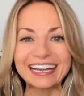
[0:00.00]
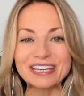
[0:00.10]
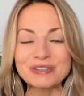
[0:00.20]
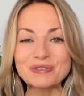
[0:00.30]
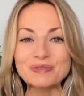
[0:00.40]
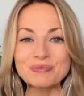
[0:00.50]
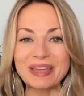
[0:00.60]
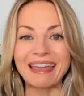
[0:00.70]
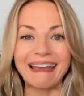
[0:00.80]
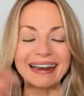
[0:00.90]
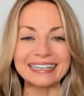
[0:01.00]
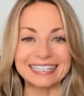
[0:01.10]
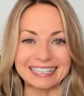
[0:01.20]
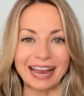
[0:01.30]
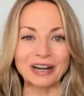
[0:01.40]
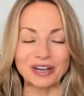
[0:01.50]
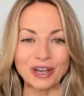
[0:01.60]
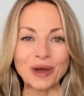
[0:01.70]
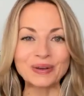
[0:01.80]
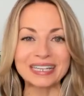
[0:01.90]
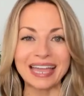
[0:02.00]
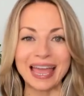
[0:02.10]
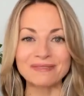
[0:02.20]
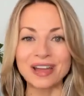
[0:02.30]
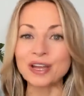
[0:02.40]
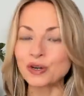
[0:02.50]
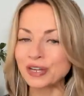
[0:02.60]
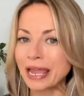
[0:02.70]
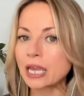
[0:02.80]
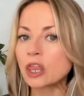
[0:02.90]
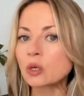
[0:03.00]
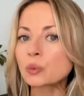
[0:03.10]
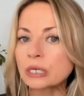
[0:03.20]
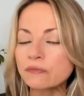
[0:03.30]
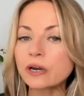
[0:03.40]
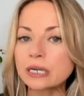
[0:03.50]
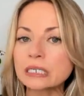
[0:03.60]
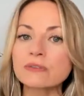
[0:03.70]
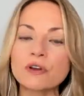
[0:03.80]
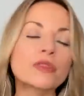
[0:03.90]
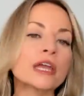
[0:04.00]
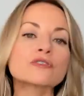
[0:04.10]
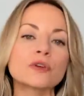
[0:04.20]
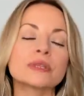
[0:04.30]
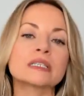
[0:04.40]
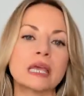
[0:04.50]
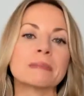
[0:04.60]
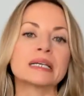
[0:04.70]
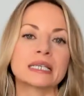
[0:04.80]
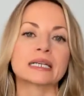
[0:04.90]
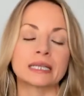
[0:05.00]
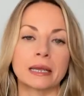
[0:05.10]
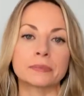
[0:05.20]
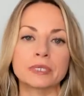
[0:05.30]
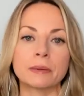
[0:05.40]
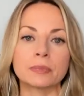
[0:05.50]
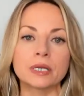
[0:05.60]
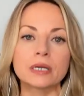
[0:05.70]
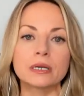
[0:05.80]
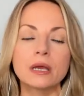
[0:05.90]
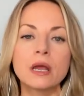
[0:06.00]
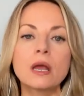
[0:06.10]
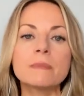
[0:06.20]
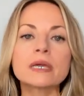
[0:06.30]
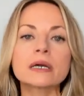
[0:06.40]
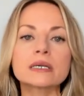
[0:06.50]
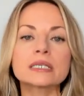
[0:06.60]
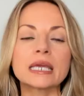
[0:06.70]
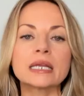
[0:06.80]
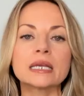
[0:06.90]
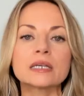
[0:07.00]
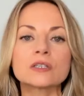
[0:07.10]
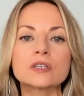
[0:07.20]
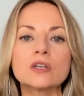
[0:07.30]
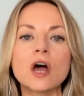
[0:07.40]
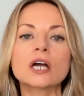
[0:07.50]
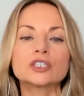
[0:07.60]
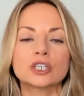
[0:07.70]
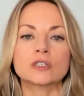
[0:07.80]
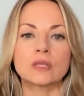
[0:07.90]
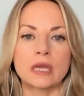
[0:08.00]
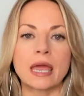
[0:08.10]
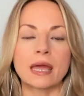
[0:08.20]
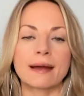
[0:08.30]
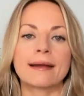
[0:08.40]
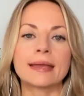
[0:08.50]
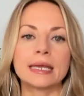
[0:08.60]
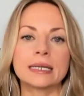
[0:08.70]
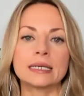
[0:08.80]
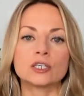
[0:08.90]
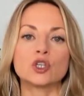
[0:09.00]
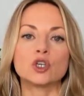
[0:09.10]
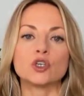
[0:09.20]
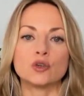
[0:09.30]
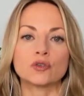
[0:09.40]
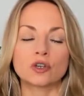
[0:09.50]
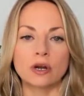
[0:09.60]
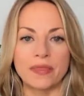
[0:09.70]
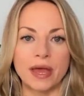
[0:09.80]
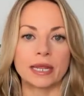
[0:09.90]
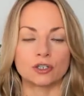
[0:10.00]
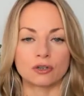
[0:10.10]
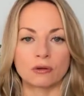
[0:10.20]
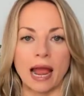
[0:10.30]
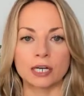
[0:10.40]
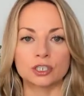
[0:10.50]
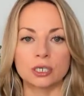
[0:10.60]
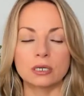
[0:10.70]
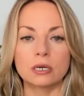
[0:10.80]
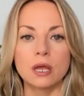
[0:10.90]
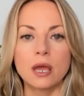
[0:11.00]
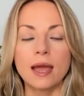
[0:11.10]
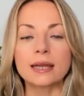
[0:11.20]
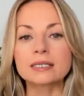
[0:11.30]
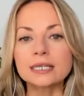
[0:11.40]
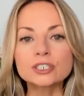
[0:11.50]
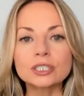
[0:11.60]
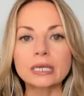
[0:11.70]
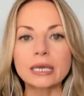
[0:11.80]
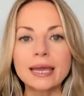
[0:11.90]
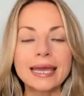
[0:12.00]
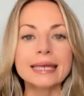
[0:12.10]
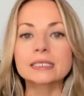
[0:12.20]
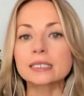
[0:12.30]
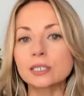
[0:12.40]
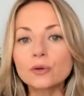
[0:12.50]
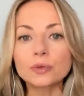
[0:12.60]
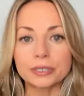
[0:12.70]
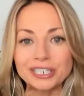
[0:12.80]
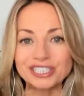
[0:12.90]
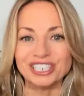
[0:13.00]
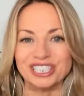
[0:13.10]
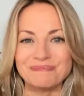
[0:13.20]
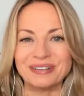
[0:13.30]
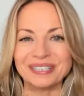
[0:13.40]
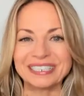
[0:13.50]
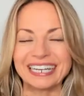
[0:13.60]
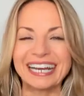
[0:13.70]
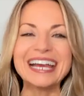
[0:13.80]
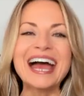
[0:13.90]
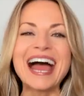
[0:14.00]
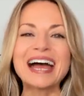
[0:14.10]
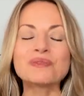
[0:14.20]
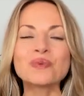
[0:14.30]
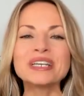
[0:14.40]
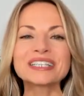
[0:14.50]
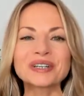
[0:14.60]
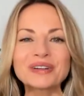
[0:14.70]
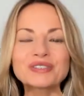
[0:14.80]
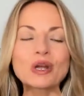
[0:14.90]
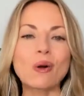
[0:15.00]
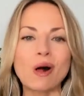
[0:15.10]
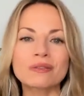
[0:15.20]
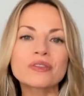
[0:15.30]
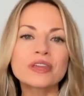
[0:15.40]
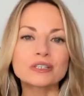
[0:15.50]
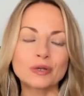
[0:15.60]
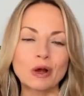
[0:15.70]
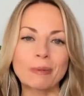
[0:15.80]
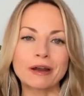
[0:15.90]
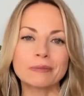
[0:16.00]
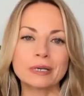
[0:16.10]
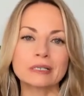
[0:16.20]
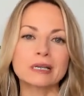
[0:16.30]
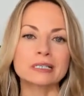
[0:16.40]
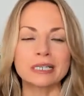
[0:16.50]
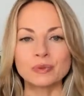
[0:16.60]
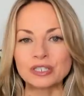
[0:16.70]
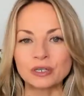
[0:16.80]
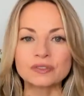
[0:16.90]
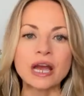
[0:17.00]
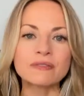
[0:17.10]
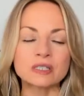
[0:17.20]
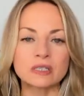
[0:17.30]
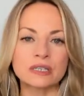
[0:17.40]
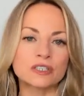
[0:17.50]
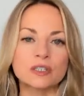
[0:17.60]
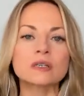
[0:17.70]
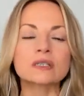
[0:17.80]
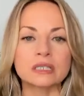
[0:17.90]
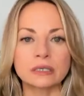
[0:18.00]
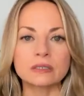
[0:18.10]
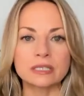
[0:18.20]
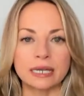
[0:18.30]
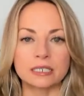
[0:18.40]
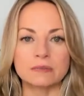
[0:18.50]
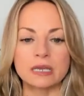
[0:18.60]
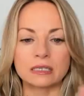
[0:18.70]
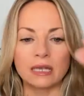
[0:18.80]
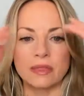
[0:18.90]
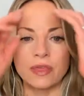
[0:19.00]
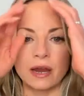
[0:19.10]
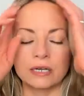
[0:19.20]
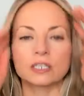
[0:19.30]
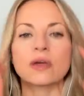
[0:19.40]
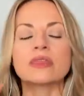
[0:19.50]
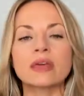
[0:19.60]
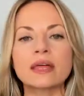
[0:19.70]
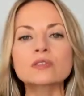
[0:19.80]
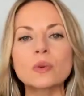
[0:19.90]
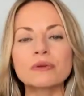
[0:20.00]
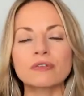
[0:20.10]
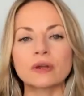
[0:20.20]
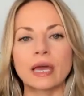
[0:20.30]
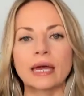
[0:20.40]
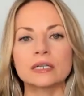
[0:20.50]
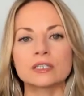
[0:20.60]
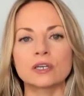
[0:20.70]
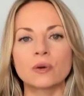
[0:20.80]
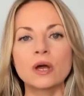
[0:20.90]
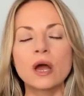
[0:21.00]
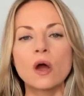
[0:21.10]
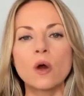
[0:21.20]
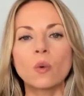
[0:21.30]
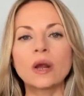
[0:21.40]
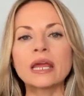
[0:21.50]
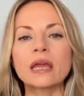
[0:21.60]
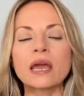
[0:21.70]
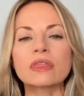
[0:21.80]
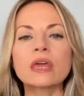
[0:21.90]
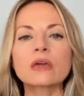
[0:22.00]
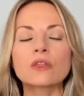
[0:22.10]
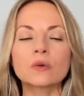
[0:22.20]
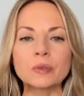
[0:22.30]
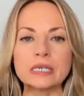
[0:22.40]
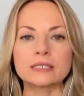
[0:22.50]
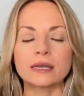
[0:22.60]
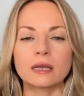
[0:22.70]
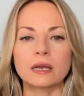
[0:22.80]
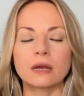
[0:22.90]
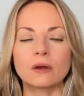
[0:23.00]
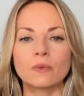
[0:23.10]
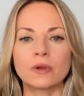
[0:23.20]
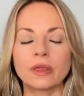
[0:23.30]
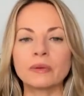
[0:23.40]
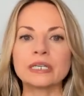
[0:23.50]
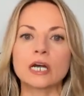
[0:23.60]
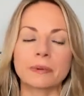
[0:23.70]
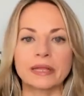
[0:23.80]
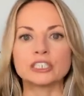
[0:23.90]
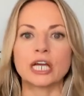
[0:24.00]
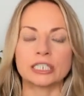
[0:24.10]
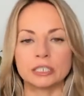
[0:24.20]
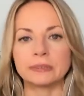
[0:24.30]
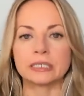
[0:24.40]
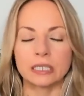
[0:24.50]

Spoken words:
you, me, and a designer could go into Canva and create 3 very different things from the same exact template, because it is not just the AI, it is the user and that interaction. And essentially, it's still relationship building. And we still have to know all the things we know about our business, and we still have to have there's still a skill set to be said there. And so I think that's what we forget. And so what I think the reason we talk about like ChatGPT